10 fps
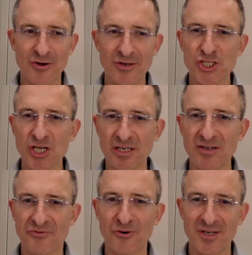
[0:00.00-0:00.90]
You know, and
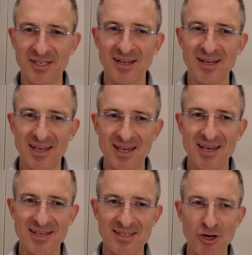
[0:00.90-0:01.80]
Schadenfreude
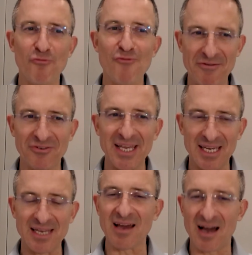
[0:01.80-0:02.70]
is, you know,
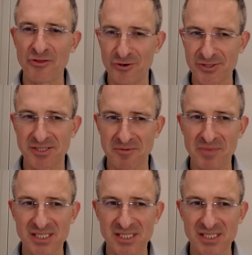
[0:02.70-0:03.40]
reveling in others'